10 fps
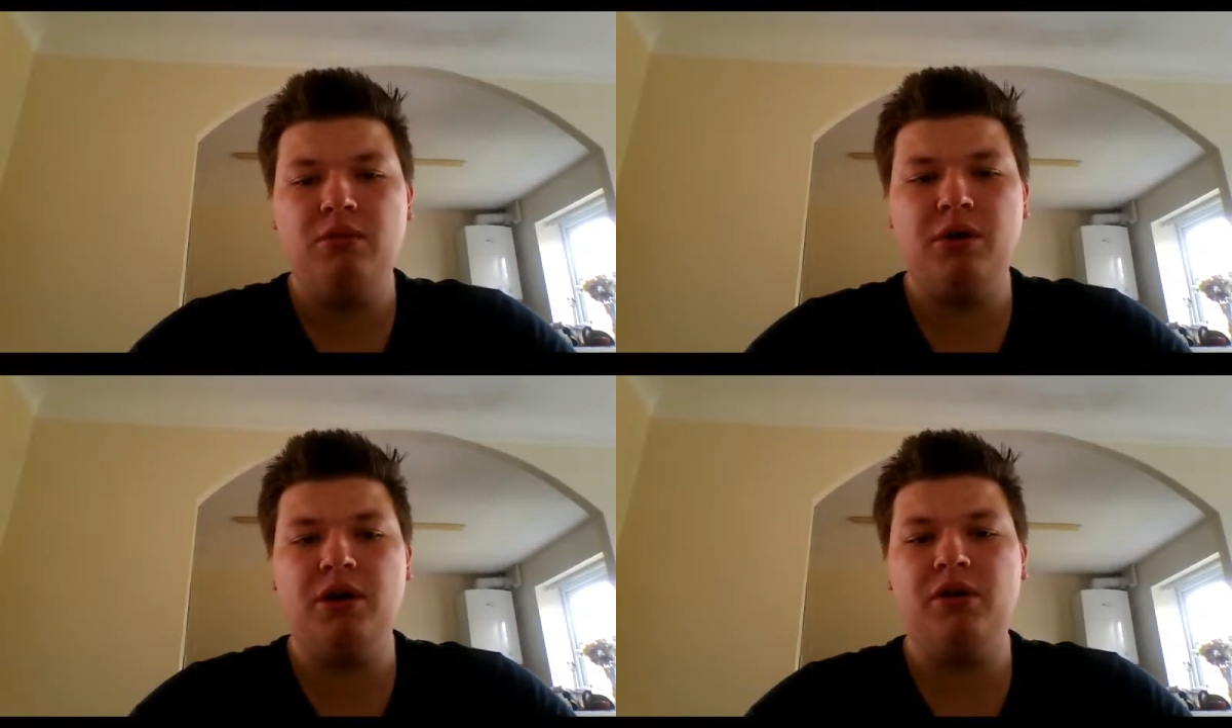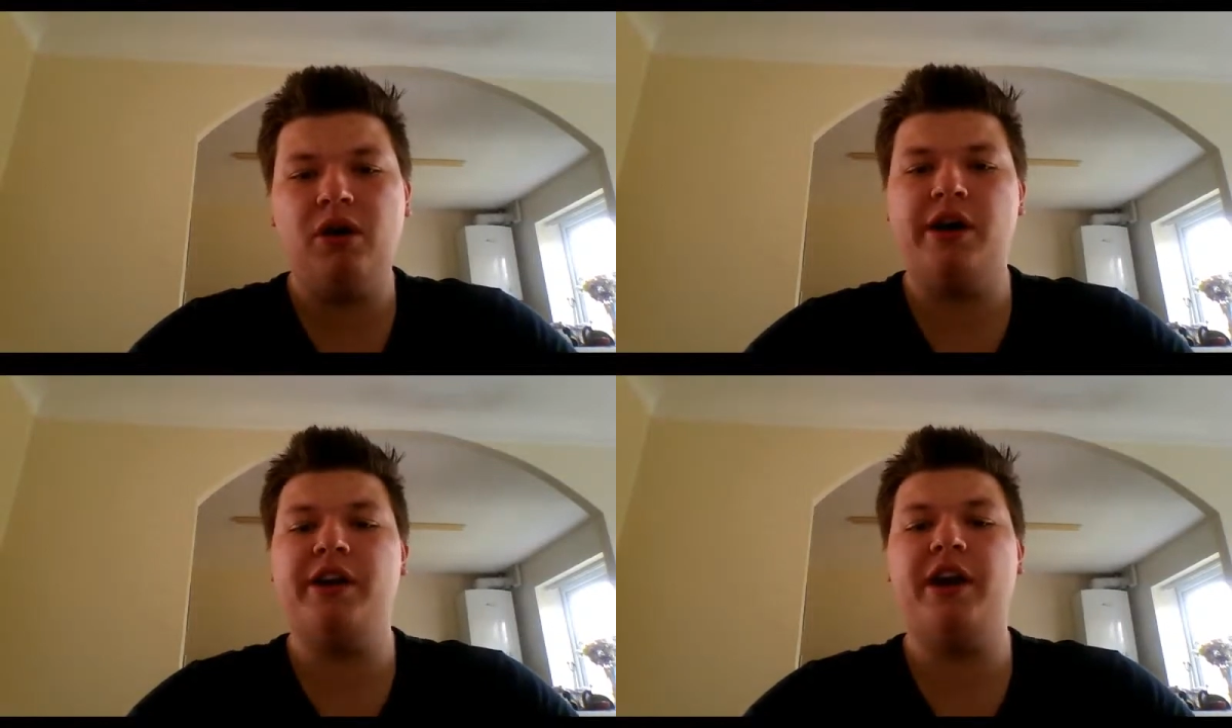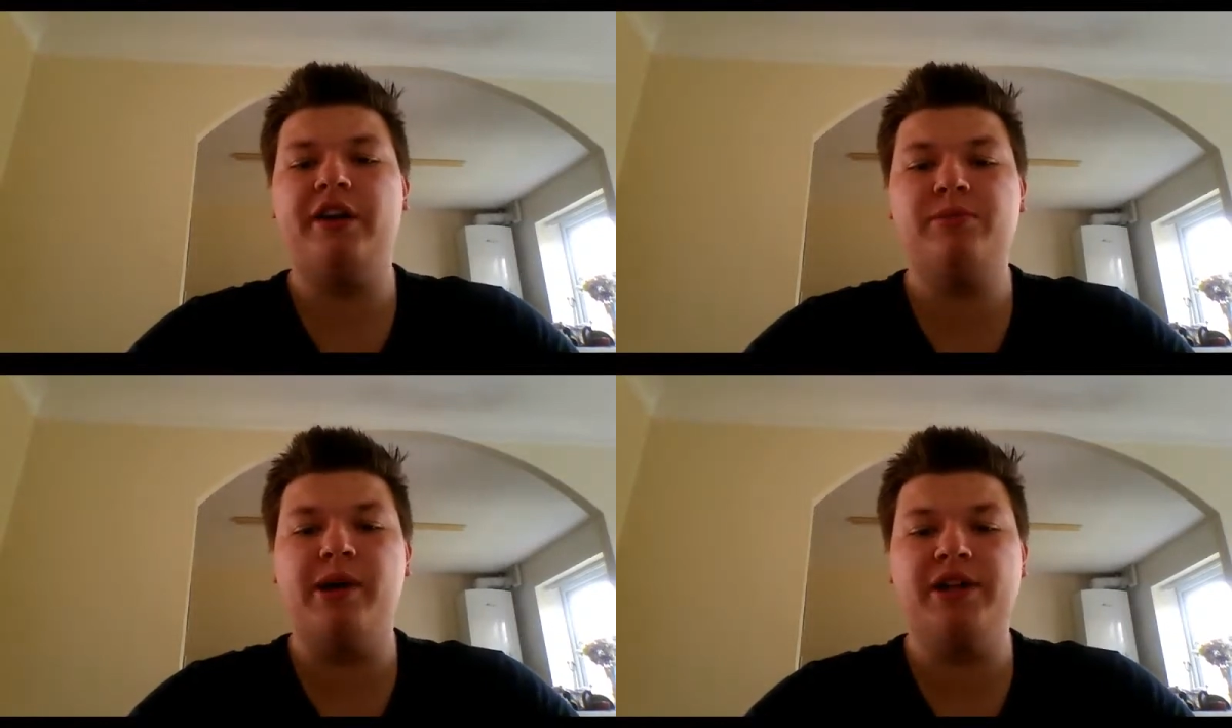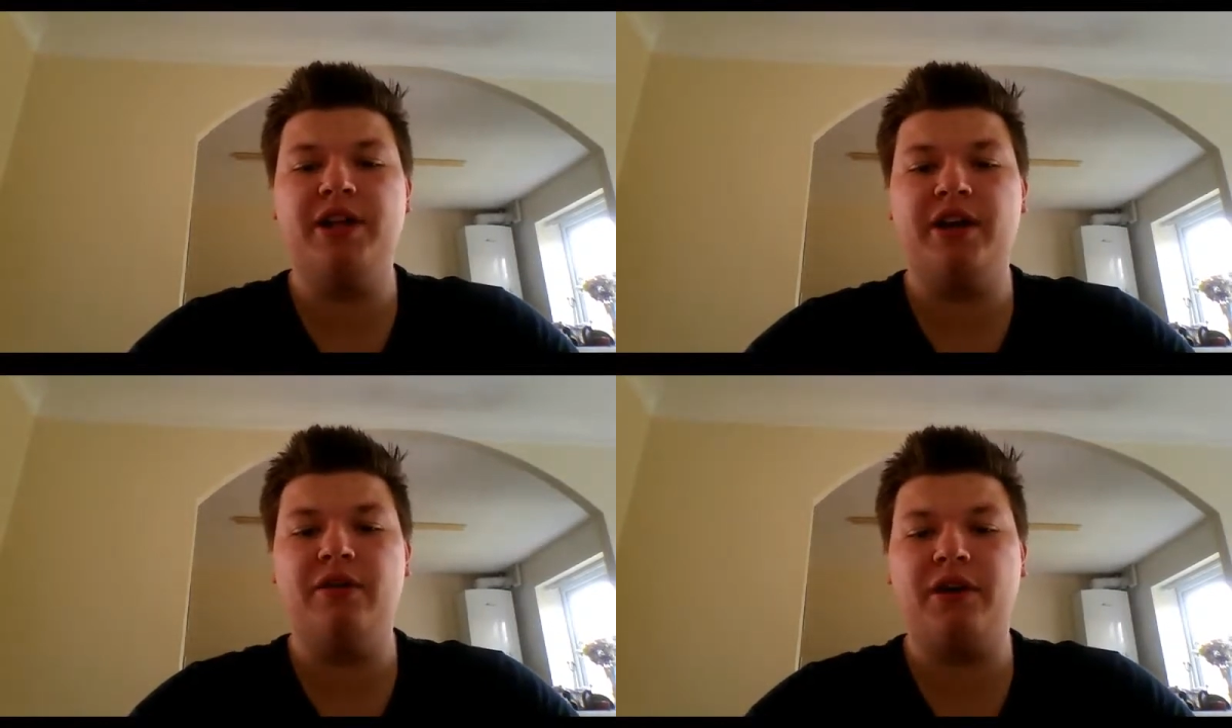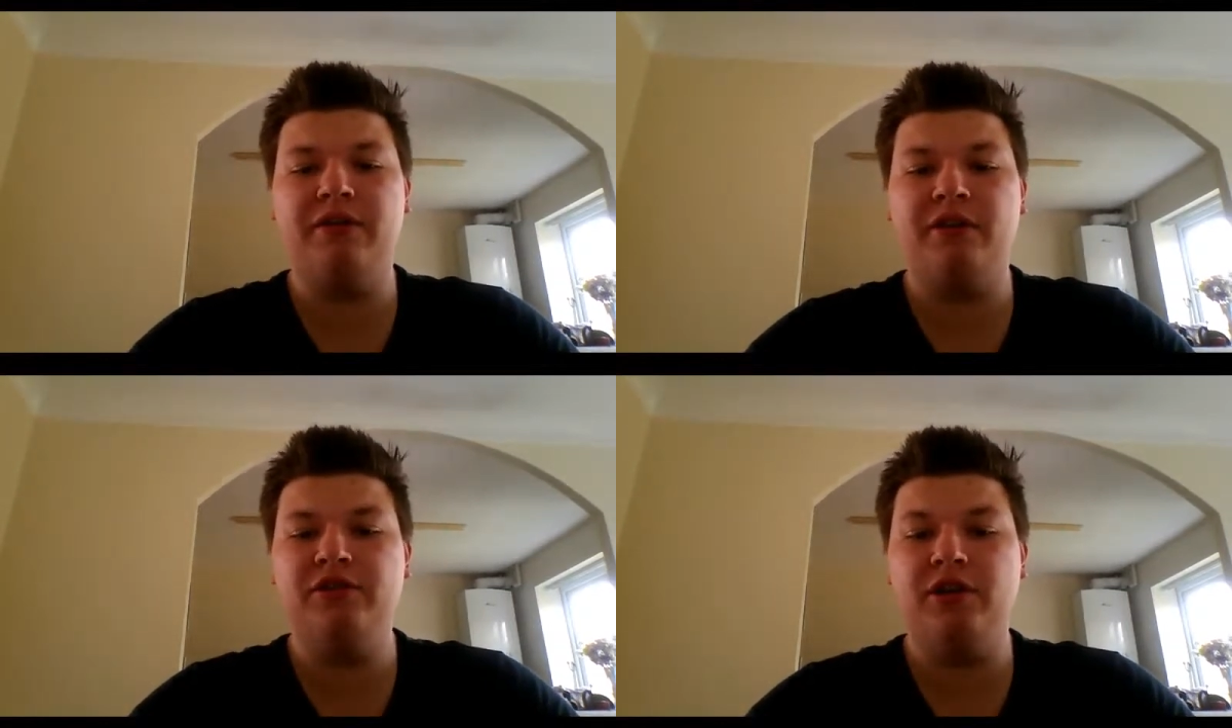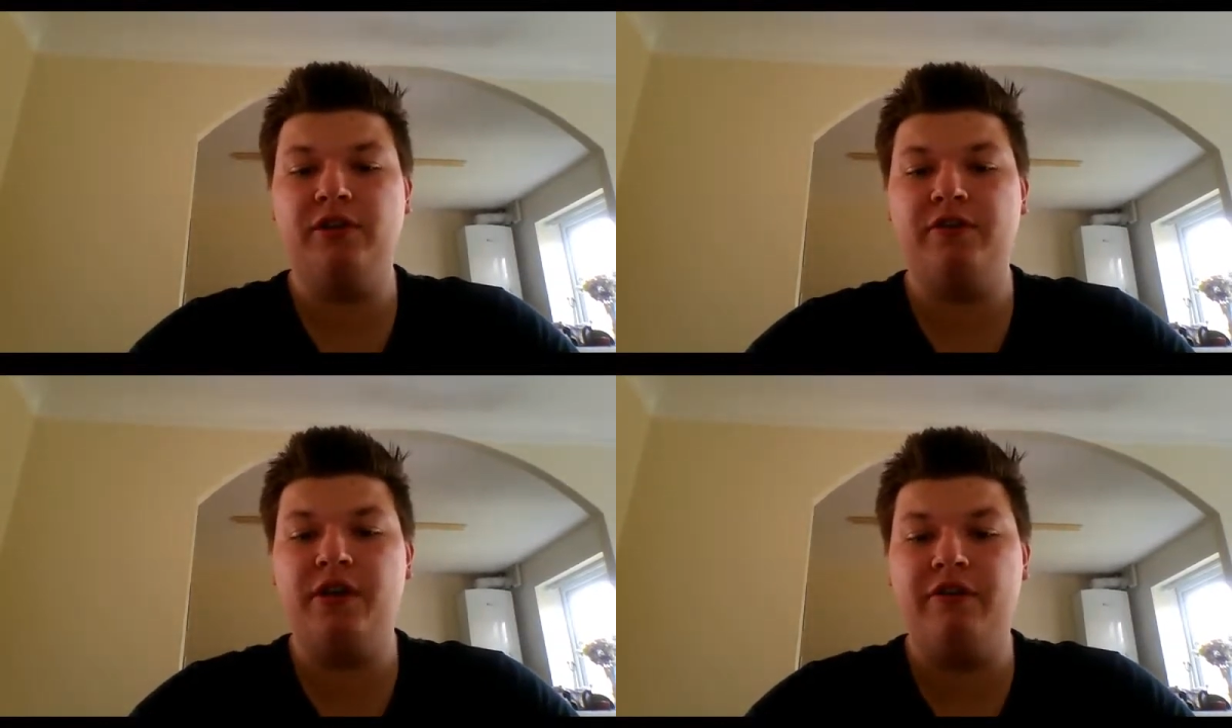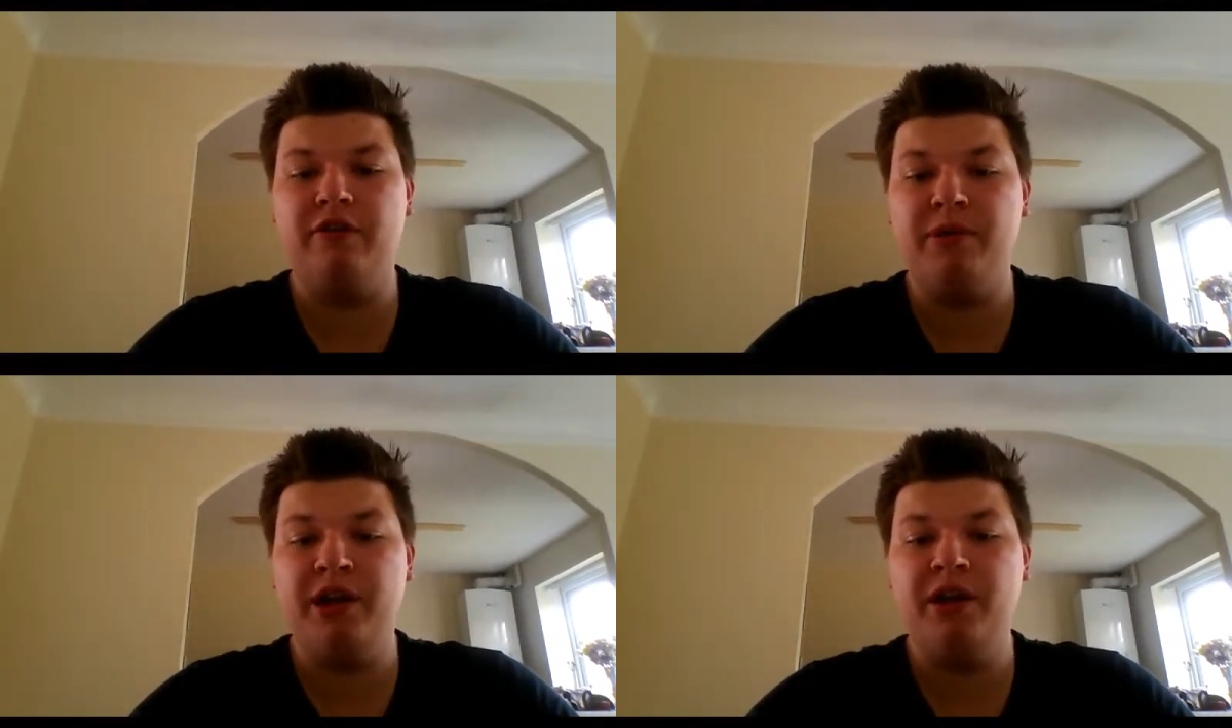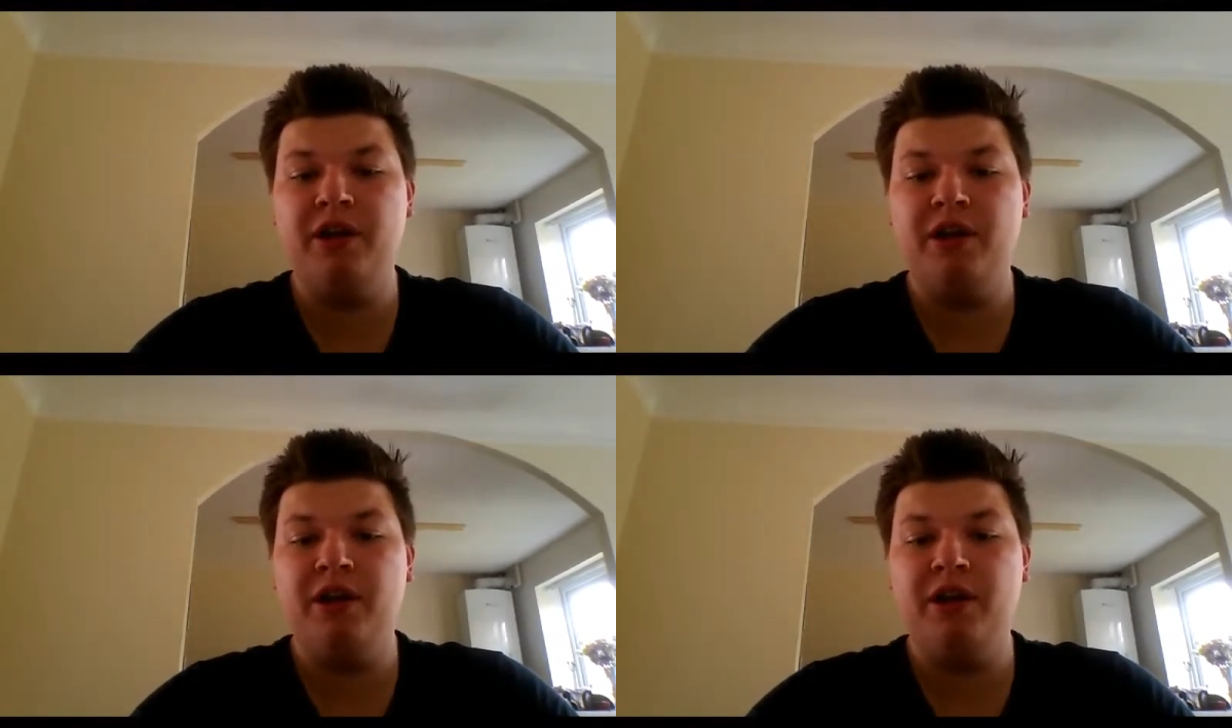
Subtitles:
Well, I had a spare tank knocking around, so it's free for me,